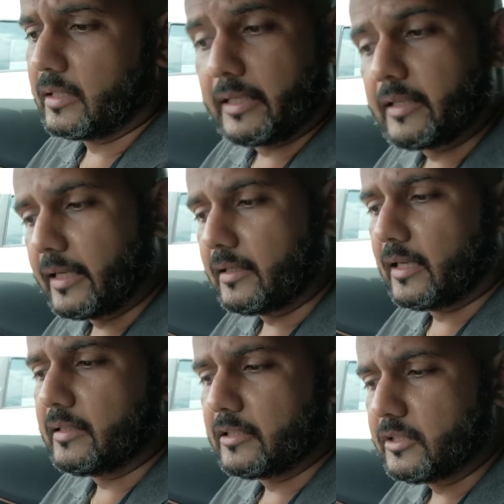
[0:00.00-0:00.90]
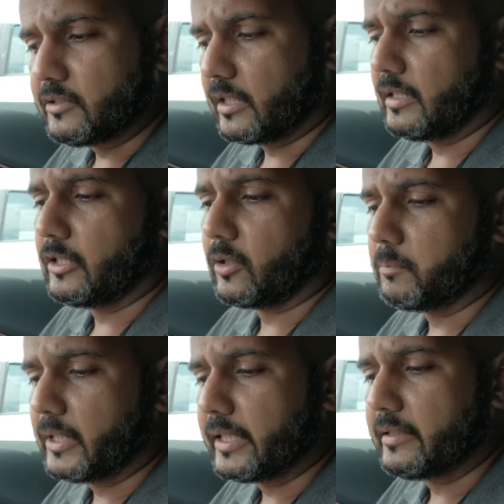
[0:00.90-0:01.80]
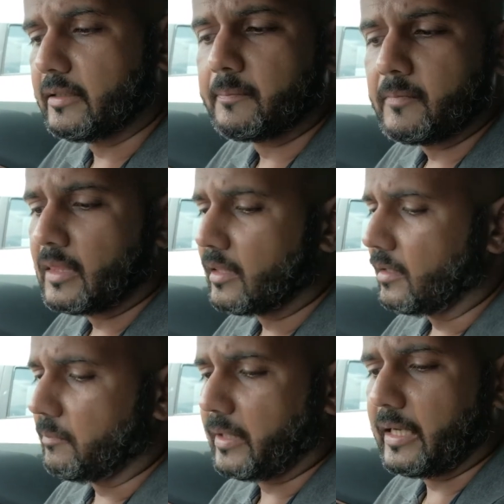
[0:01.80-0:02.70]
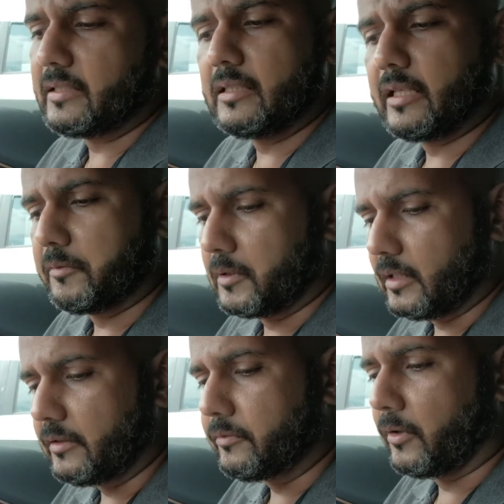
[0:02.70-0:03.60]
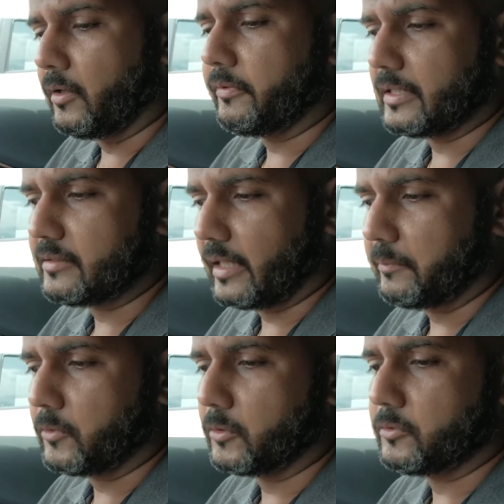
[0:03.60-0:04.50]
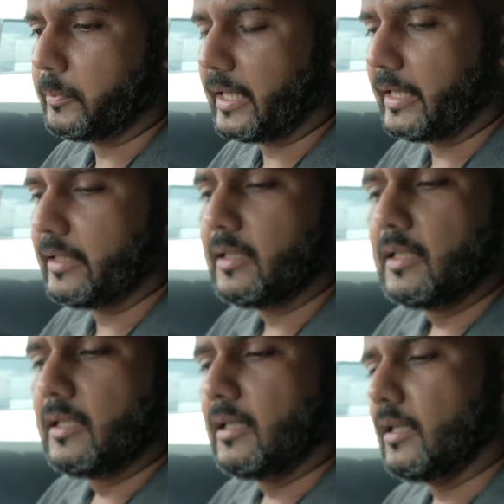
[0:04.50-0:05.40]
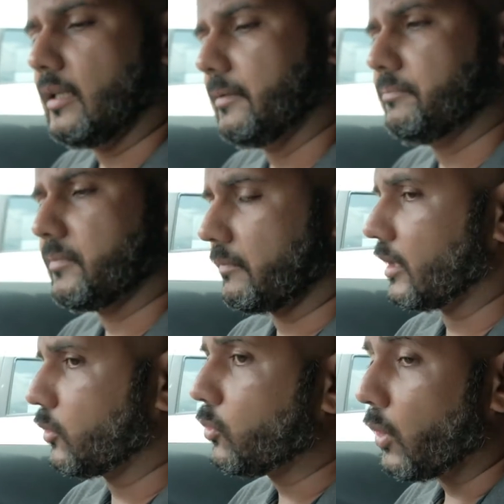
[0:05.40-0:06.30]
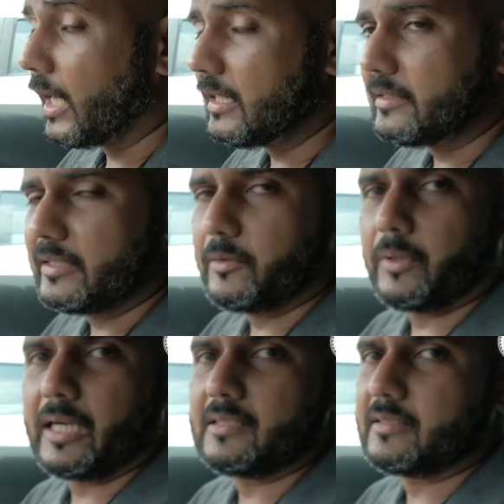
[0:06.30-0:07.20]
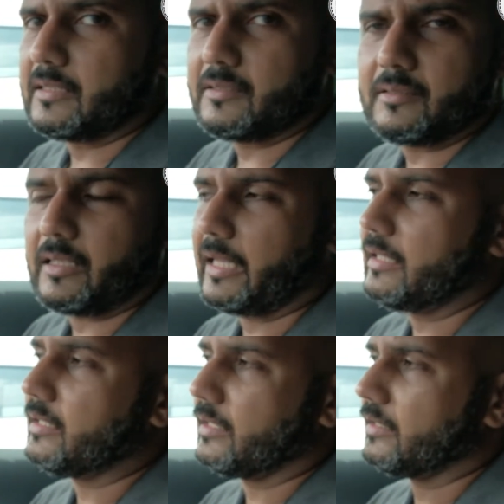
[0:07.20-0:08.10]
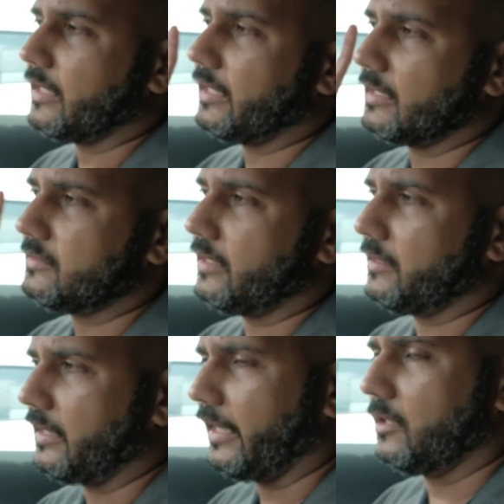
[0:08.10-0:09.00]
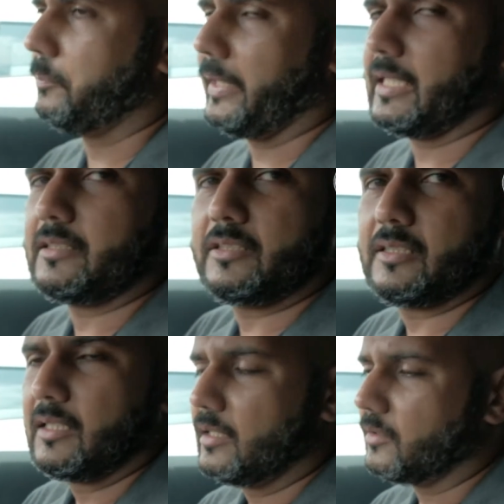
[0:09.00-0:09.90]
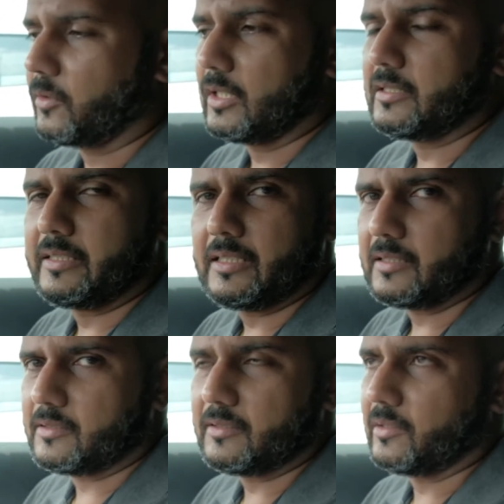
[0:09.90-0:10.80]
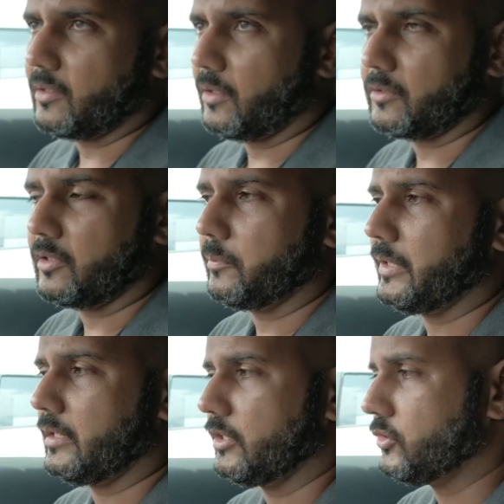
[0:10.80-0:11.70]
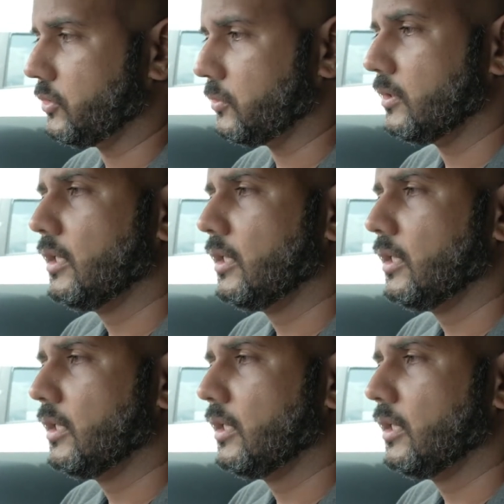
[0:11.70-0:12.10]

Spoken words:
can get unnecessarily complicated, but I think that will evolve as time goes by. Quality wise, there's anything that has that L badge, quality is not going to be an issue,